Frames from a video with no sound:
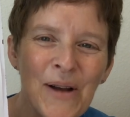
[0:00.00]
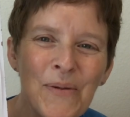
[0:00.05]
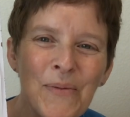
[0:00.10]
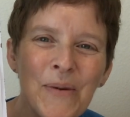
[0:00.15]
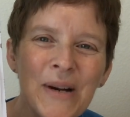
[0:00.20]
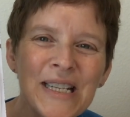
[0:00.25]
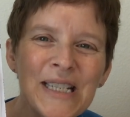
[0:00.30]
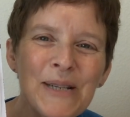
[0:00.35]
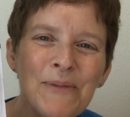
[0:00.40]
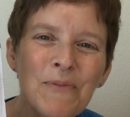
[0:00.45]

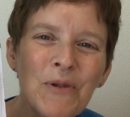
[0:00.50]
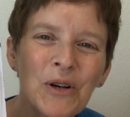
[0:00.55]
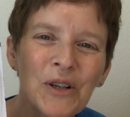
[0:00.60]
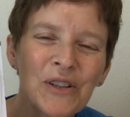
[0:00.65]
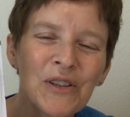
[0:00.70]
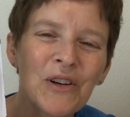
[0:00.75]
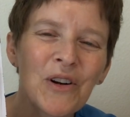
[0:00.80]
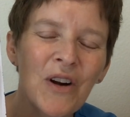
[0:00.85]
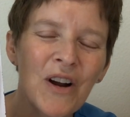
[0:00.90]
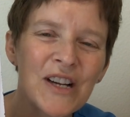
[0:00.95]
Wendy
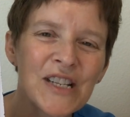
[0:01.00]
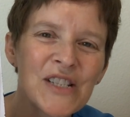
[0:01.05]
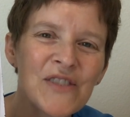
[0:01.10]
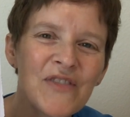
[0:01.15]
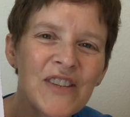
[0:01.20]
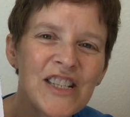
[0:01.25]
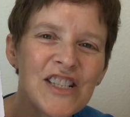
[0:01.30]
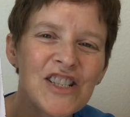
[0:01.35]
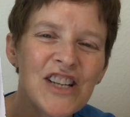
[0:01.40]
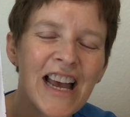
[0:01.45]
Morton,
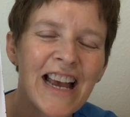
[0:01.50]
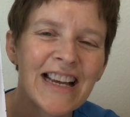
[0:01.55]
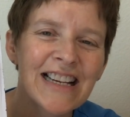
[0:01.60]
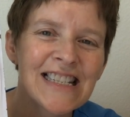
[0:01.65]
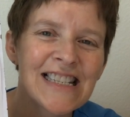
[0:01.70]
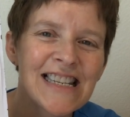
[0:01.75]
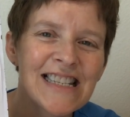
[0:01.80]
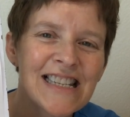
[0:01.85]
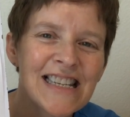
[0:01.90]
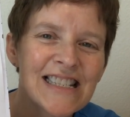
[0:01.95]
CrossFit
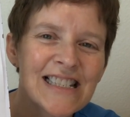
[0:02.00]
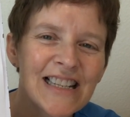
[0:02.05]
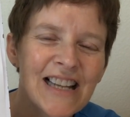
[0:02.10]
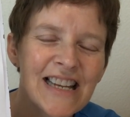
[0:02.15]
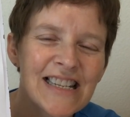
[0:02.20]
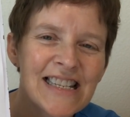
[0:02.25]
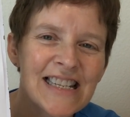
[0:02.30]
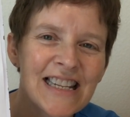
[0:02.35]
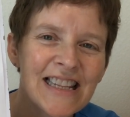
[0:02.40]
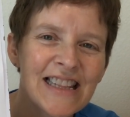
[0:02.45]
JAX. This is
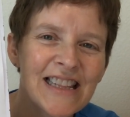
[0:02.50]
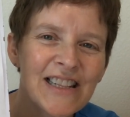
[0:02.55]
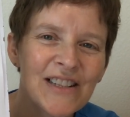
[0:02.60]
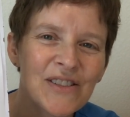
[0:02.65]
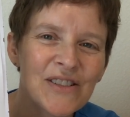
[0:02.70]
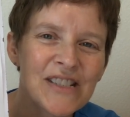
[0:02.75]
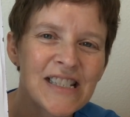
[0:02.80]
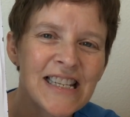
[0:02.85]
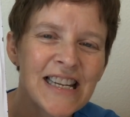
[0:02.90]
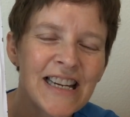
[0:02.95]
lesson
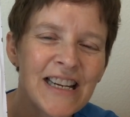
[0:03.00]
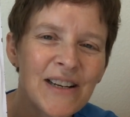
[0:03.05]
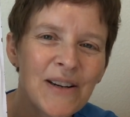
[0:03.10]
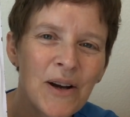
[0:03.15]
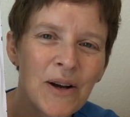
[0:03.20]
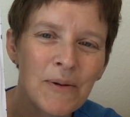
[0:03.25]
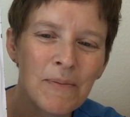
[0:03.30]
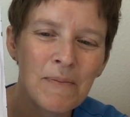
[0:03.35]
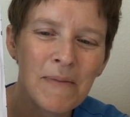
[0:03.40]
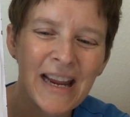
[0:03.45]
13
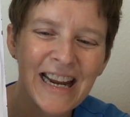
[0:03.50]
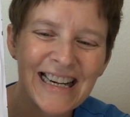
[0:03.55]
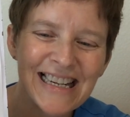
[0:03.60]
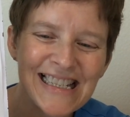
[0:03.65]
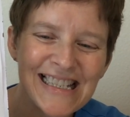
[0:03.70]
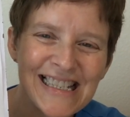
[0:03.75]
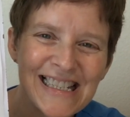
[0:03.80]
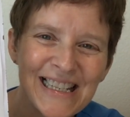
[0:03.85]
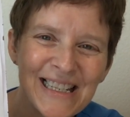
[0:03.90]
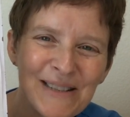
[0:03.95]
on
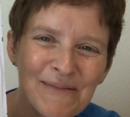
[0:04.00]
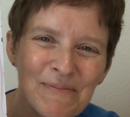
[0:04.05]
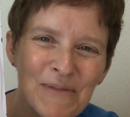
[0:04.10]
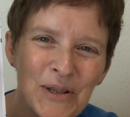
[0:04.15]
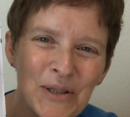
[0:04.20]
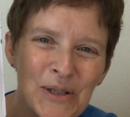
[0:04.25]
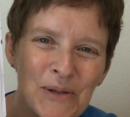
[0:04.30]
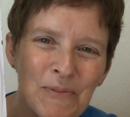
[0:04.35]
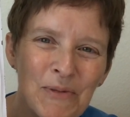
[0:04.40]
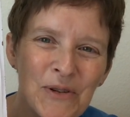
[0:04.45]
managing
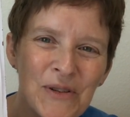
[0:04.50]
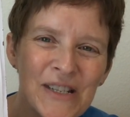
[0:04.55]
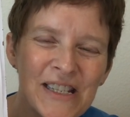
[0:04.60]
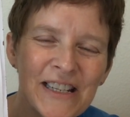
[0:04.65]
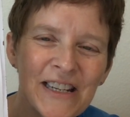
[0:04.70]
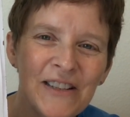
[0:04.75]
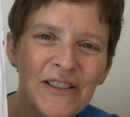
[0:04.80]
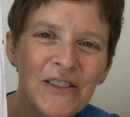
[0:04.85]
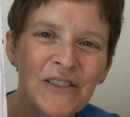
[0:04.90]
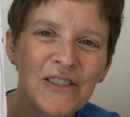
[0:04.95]
multiple
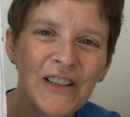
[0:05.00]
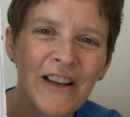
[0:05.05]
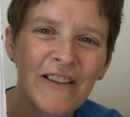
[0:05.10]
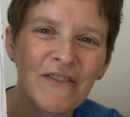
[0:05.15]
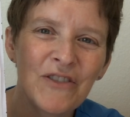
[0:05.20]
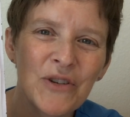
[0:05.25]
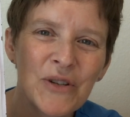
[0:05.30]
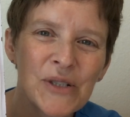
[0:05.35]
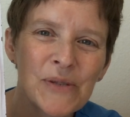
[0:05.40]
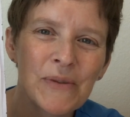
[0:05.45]
skill
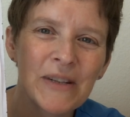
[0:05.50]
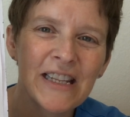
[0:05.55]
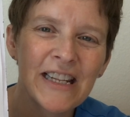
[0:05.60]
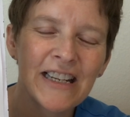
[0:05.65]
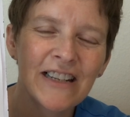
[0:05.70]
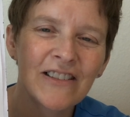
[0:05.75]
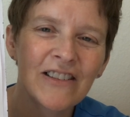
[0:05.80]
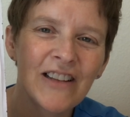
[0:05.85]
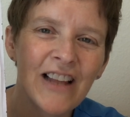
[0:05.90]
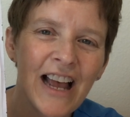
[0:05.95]
levels
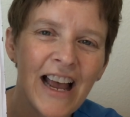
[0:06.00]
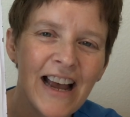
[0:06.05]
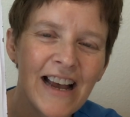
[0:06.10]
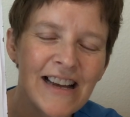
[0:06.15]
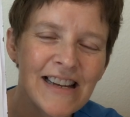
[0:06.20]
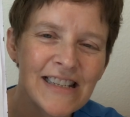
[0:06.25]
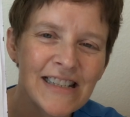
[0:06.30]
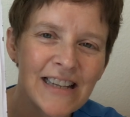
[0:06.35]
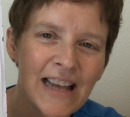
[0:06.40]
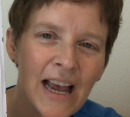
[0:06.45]
within a
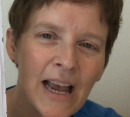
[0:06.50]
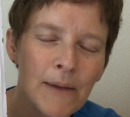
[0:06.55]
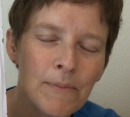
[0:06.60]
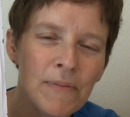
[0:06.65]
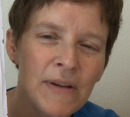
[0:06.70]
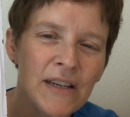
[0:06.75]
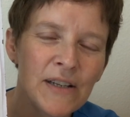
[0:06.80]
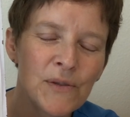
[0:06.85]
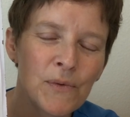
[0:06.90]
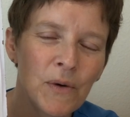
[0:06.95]
class. I
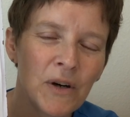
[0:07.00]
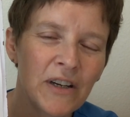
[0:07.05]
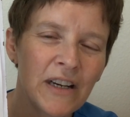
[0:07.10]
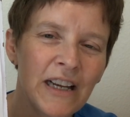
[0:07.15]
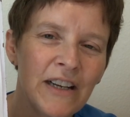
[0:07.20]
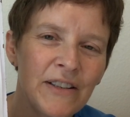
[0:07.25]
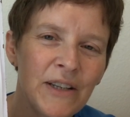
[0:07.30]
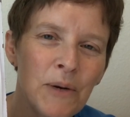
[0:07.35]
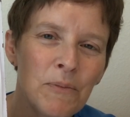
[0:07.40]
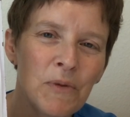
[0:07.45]
picked
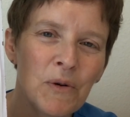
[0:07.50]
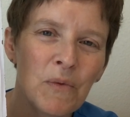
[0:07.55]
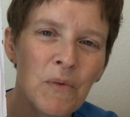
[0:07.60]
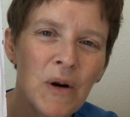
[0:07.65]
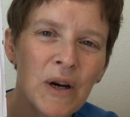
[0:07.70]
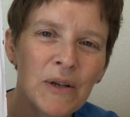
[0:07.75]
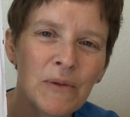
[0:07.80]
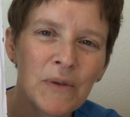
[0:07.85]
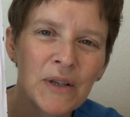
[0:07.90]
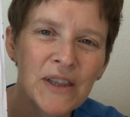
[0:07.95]
workout number
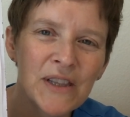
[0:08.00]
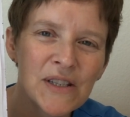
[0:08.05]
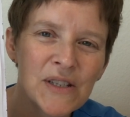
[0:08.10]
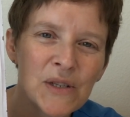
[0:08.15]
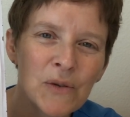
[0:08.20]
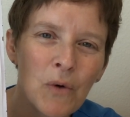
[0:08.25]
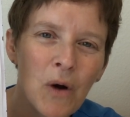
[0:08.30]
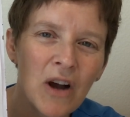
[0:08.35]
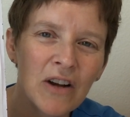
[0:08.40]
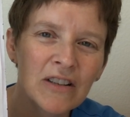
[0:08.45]
1 with the
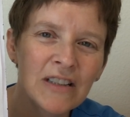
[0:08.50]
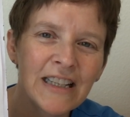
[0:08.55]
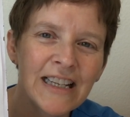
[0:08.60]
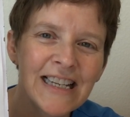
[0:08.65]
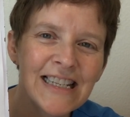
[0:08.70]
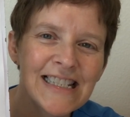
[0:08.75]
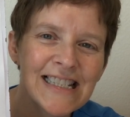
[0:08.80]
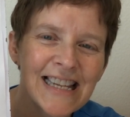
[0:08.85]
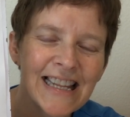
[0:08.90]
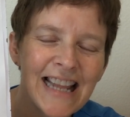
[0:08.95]
squat
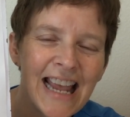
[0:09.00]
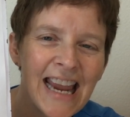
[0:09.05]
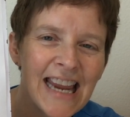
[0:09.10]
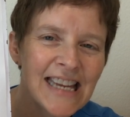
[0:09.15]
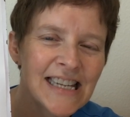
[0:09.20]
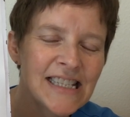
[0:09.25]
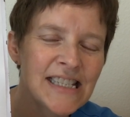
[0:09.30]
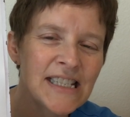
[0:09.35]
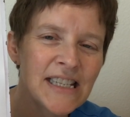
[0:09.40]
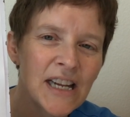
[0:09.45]
cleans and the
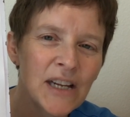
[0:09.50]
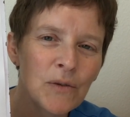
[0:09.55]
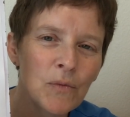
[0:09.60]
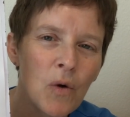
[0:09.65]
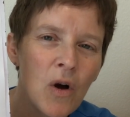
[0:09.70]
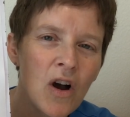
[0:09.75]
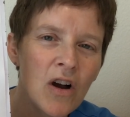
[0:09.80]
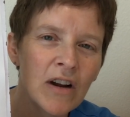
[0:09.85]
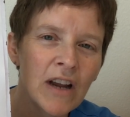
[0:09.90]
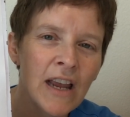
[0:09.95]
handstand
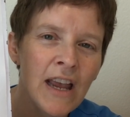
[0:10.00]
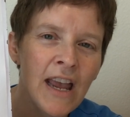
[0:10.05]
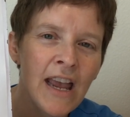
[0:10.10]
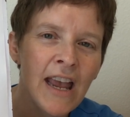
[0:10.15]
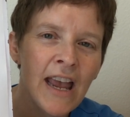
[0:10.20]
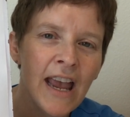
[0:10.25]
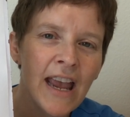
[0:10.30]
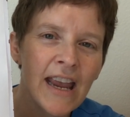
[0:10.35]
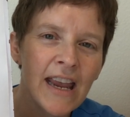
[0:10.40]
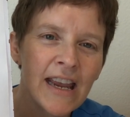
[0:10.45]
walk.
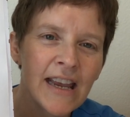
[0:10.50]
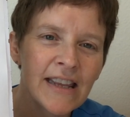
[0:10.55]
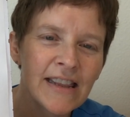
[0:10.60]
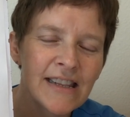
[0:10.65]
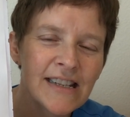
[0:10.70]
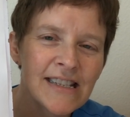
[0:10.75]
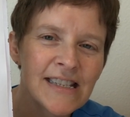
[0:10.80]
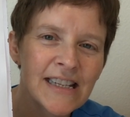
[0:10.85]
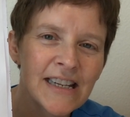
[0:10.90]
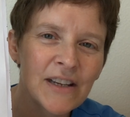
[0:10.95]

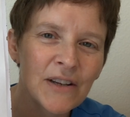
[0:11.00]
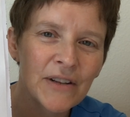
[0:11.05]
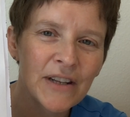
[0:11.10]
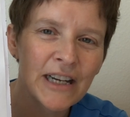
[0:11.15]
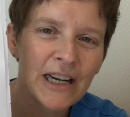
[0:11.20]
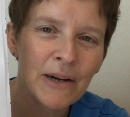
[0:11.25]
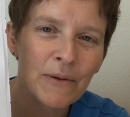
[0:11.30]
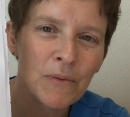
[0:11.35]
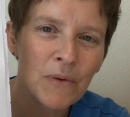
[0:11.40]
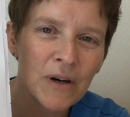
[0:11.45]
And the skill
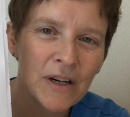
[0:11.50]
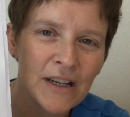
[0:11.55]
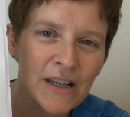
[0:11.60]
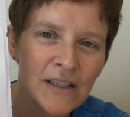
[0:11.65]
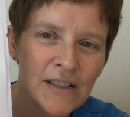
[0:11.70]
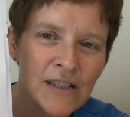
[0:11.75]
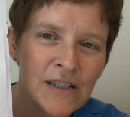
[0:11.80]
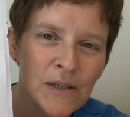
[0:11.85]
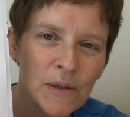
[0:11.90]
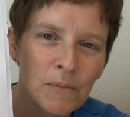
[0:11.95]
that I
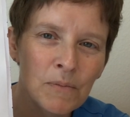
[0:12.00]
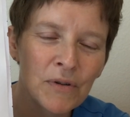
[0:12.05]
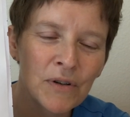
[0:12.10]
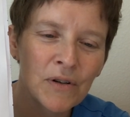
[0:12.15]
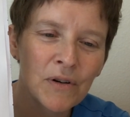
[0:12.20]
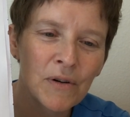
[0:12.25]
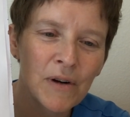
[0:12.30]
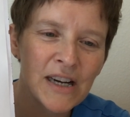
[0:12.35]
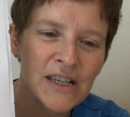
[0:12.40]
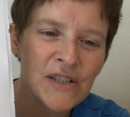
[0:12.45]
wanted to
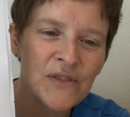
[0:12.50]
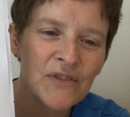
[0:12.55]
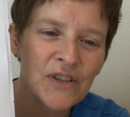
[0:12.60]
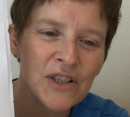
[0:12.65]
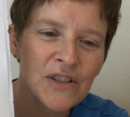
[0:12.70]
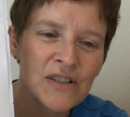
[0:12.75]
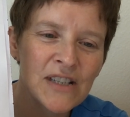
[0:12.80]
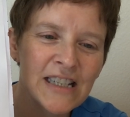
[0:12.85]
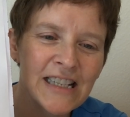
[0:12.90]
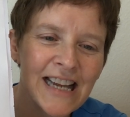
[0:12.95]
progress for
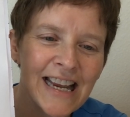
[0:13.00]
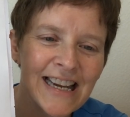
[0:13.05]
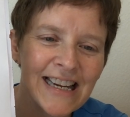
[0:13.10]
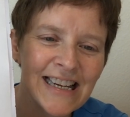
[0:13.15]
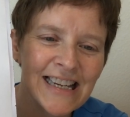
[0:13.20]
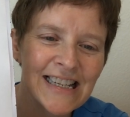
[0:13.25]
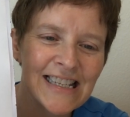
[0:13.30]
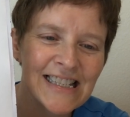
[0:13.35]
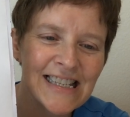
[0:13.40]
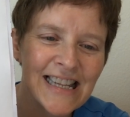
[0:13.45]
you
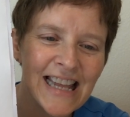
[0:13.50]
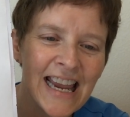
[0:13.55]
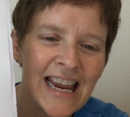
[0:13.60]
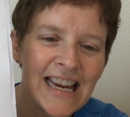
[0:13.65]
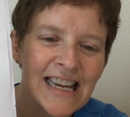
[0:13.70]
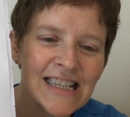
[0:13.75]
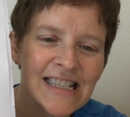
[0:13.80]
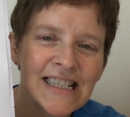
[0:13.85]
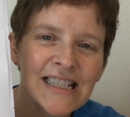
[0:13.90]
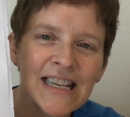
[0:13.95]
today is the
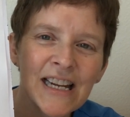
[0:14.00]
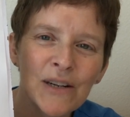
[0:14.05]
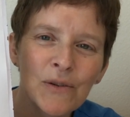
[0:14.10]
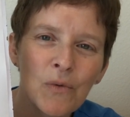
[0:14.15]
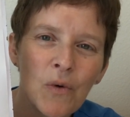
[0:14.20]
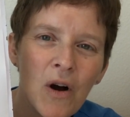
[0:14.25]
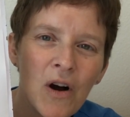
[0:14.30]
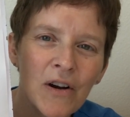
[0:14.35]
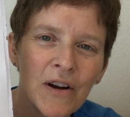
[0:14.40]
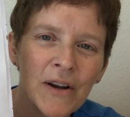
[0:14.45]
handstand
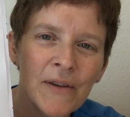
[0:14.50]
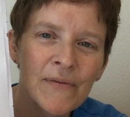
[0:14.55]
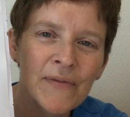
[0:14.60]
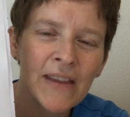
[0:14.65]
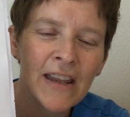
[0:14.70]
walk.